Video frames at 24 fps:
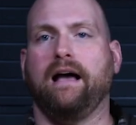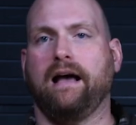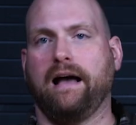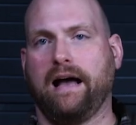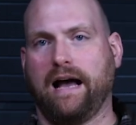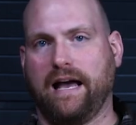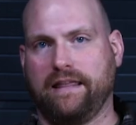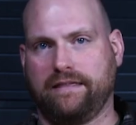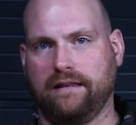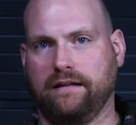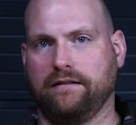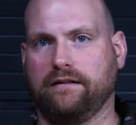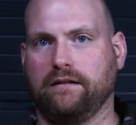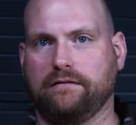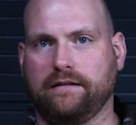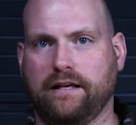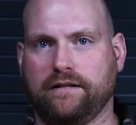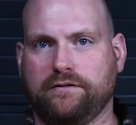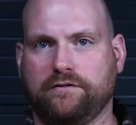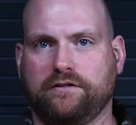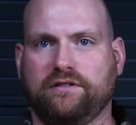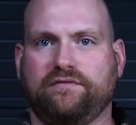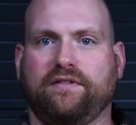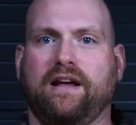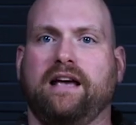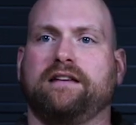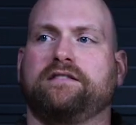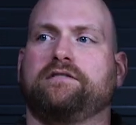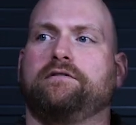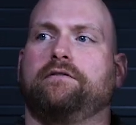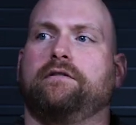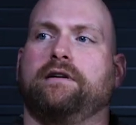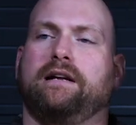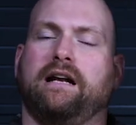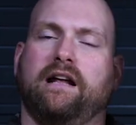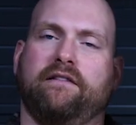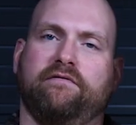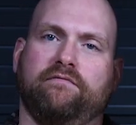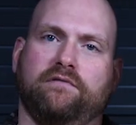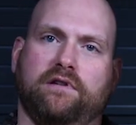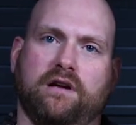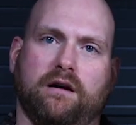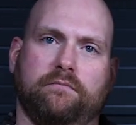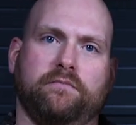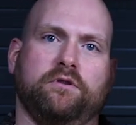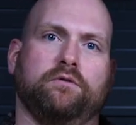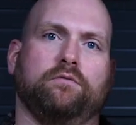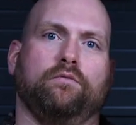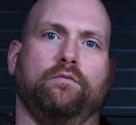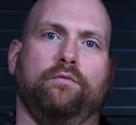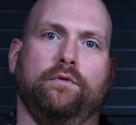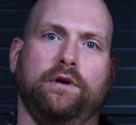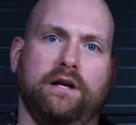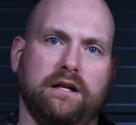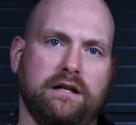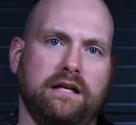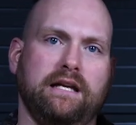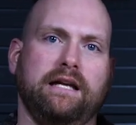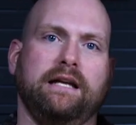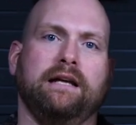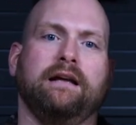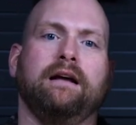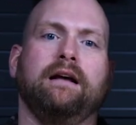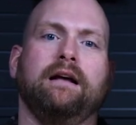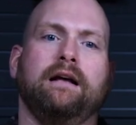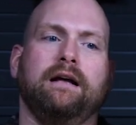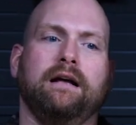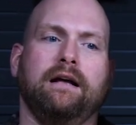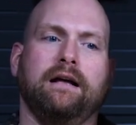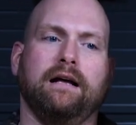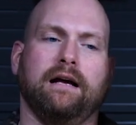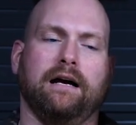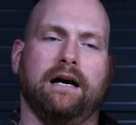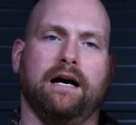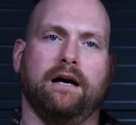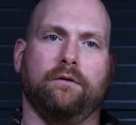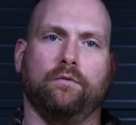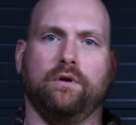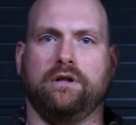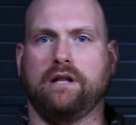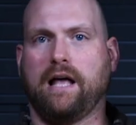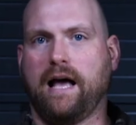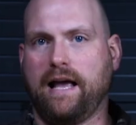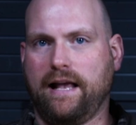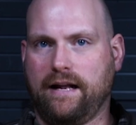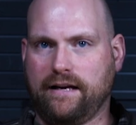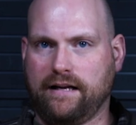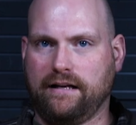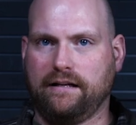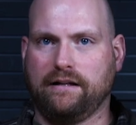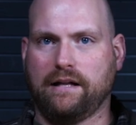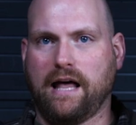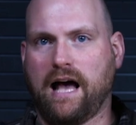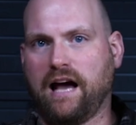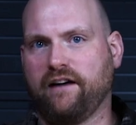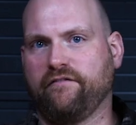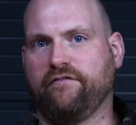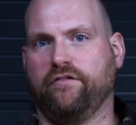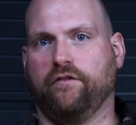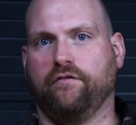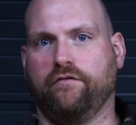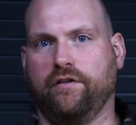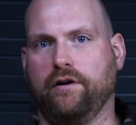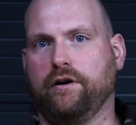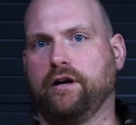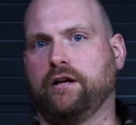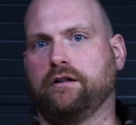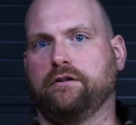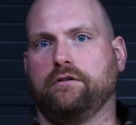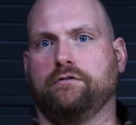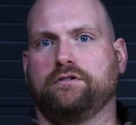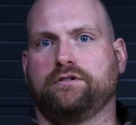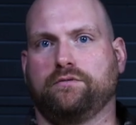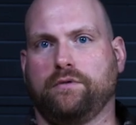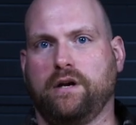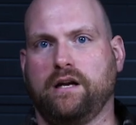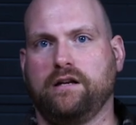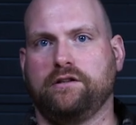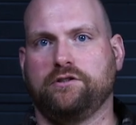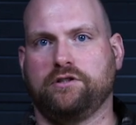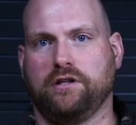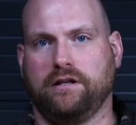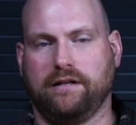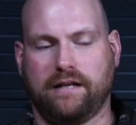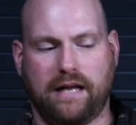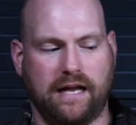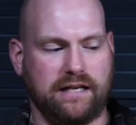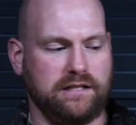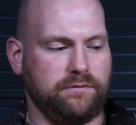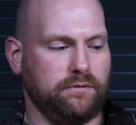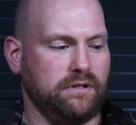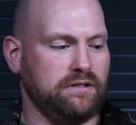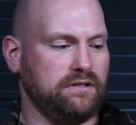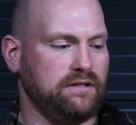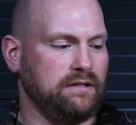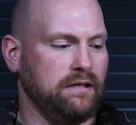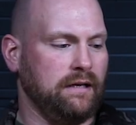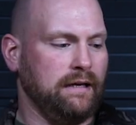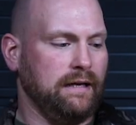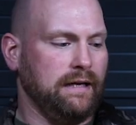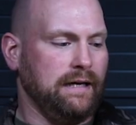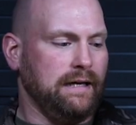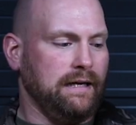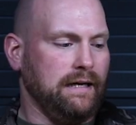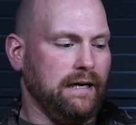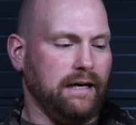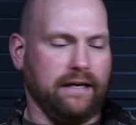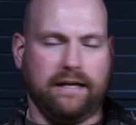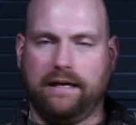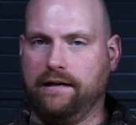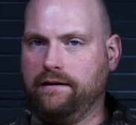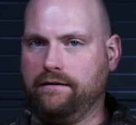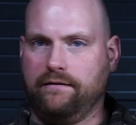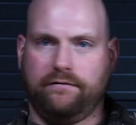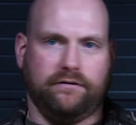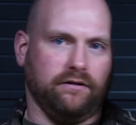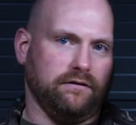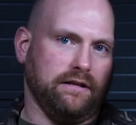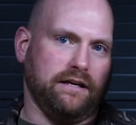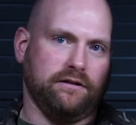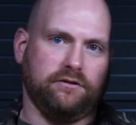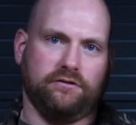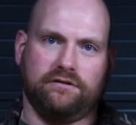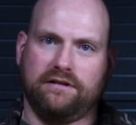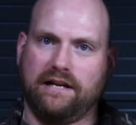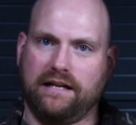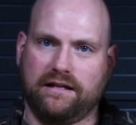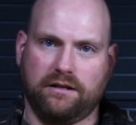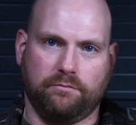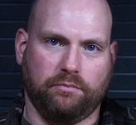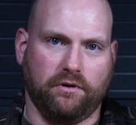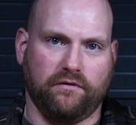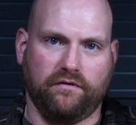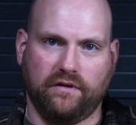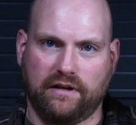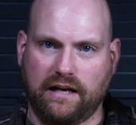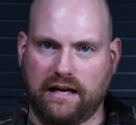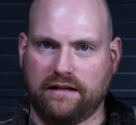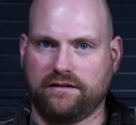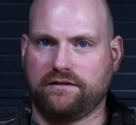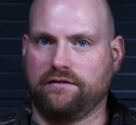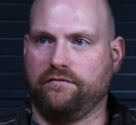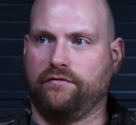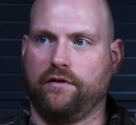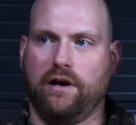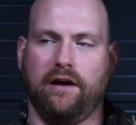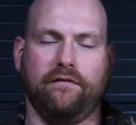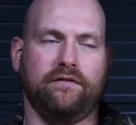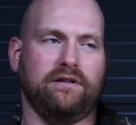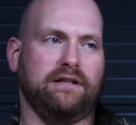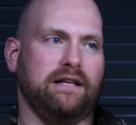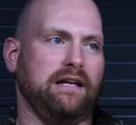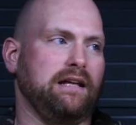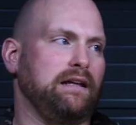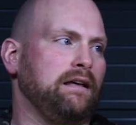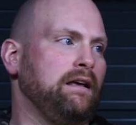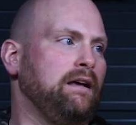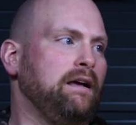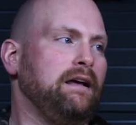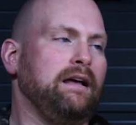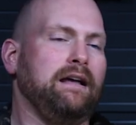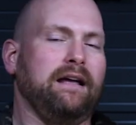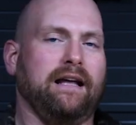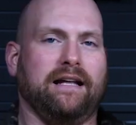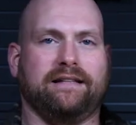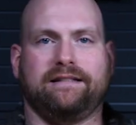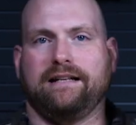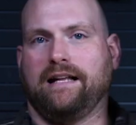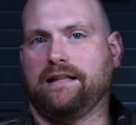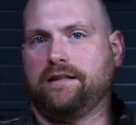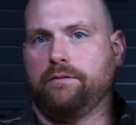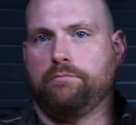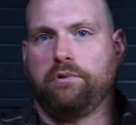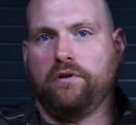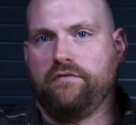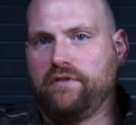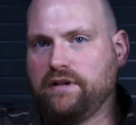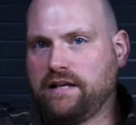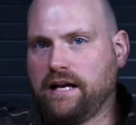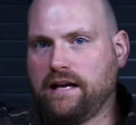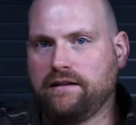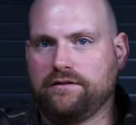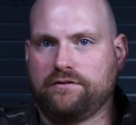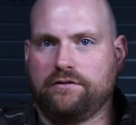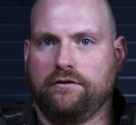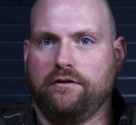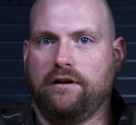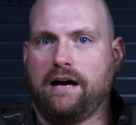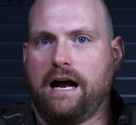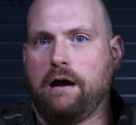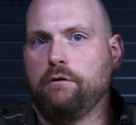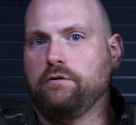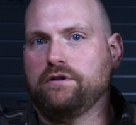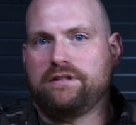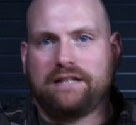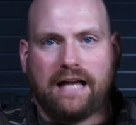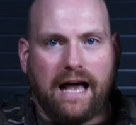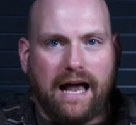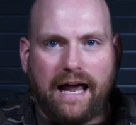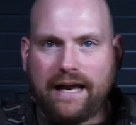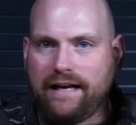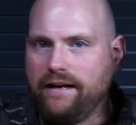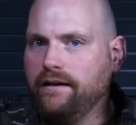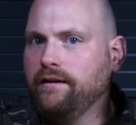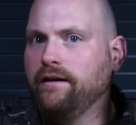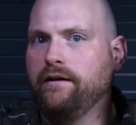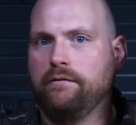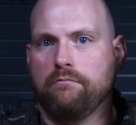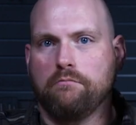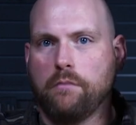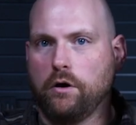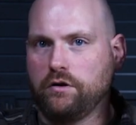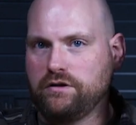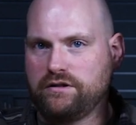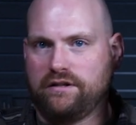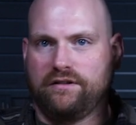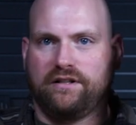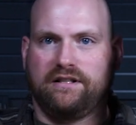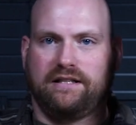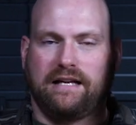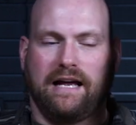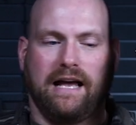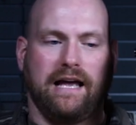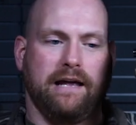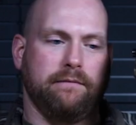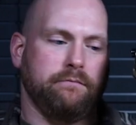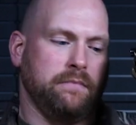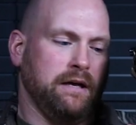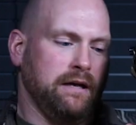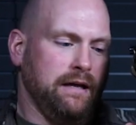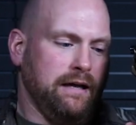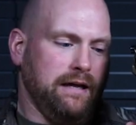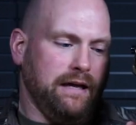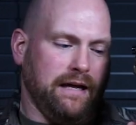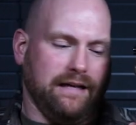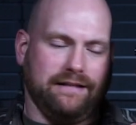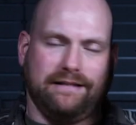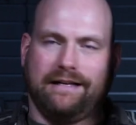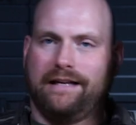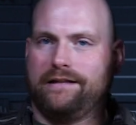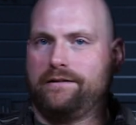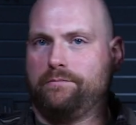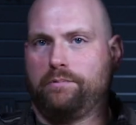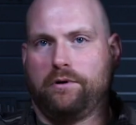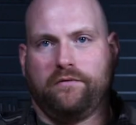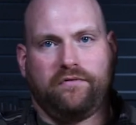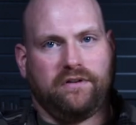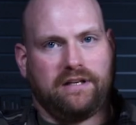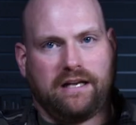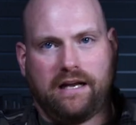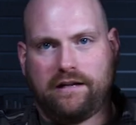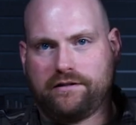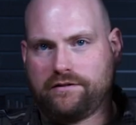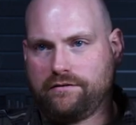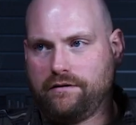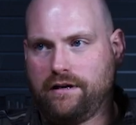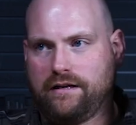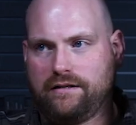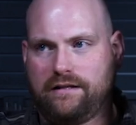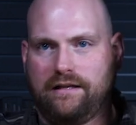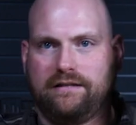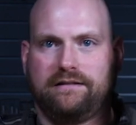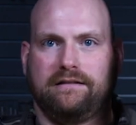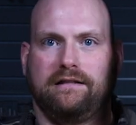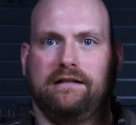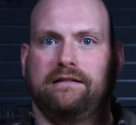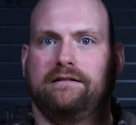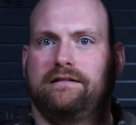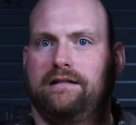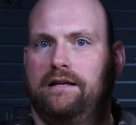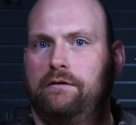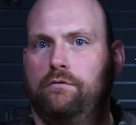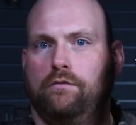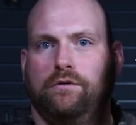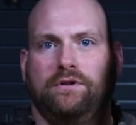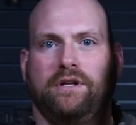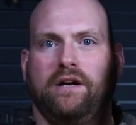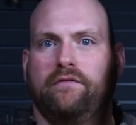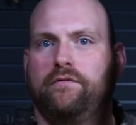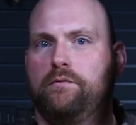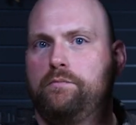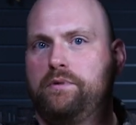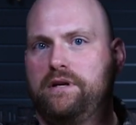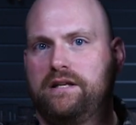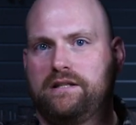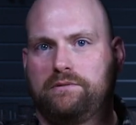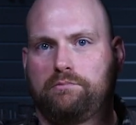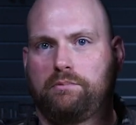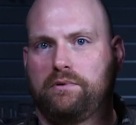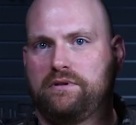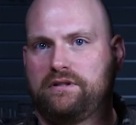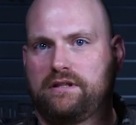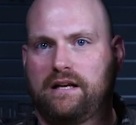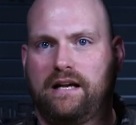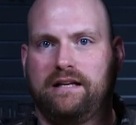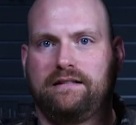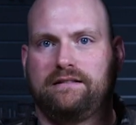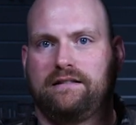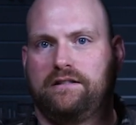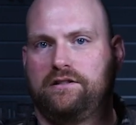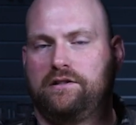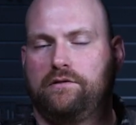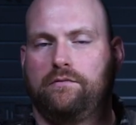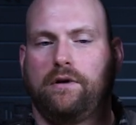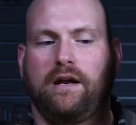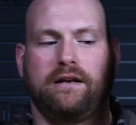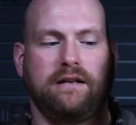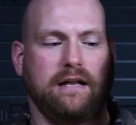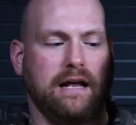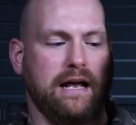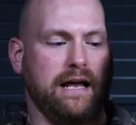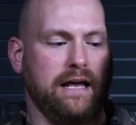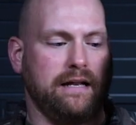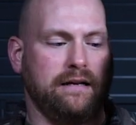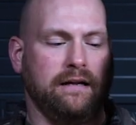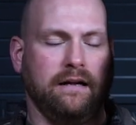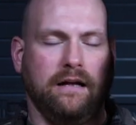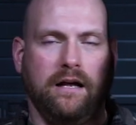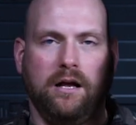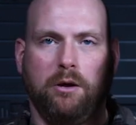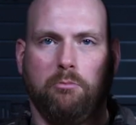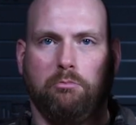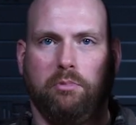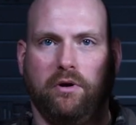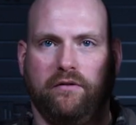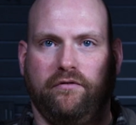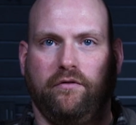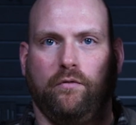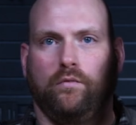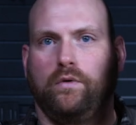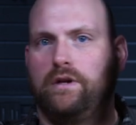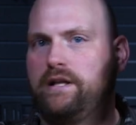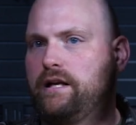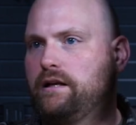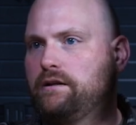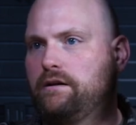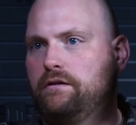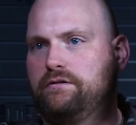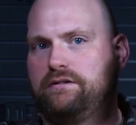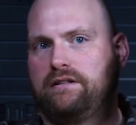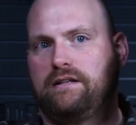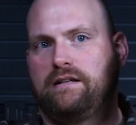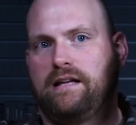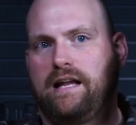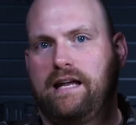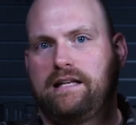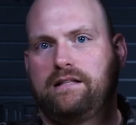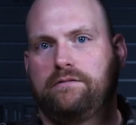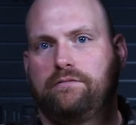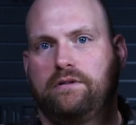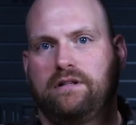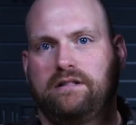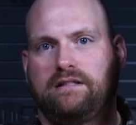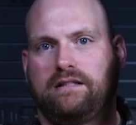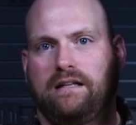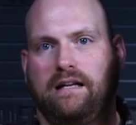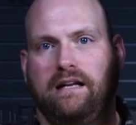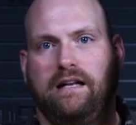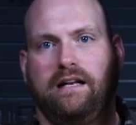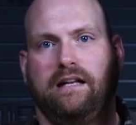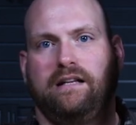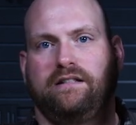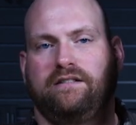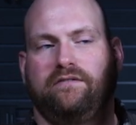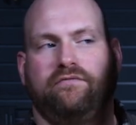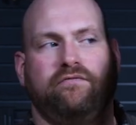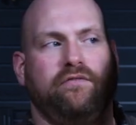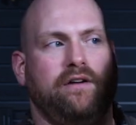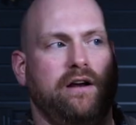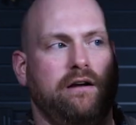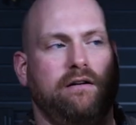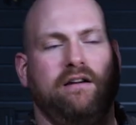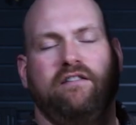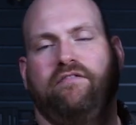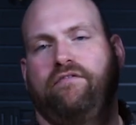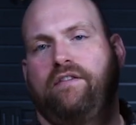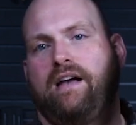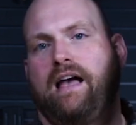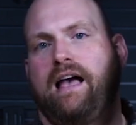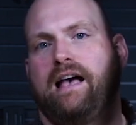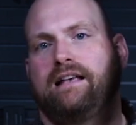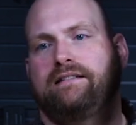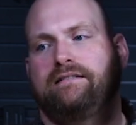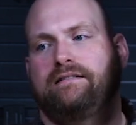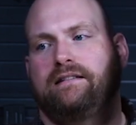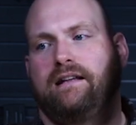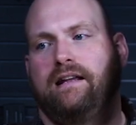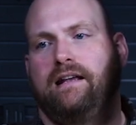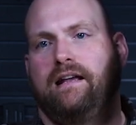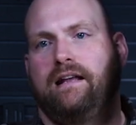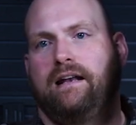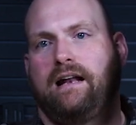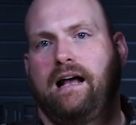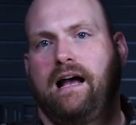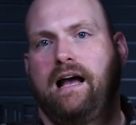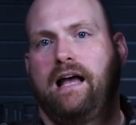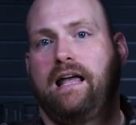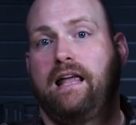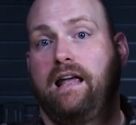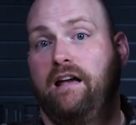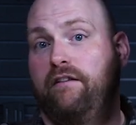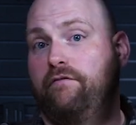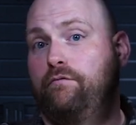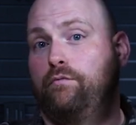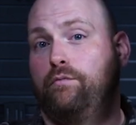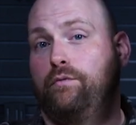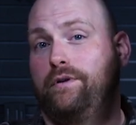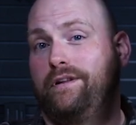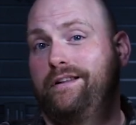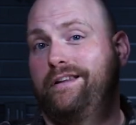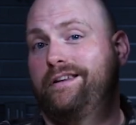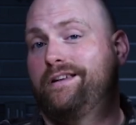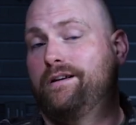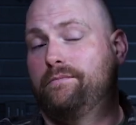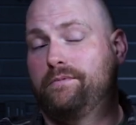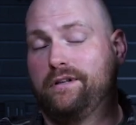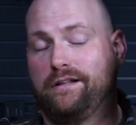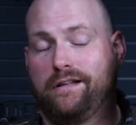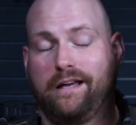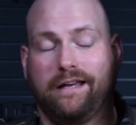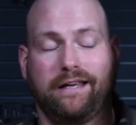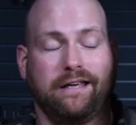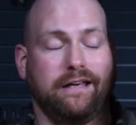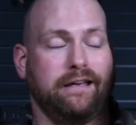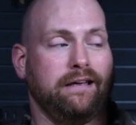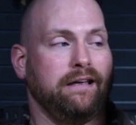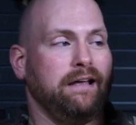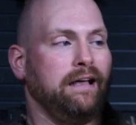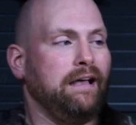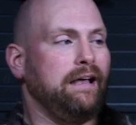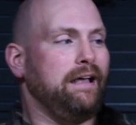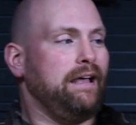I think the laser's faster, and I've come to really rely on it a lot for very close range engagements. Again, the laser's not the perfect answer for everything. It's not the perfect answer outside most of the time. It's not the perfect answer at distance. It will never be as precise as your red dot, but for really close engagements, it is very fast, and I have really come to like it.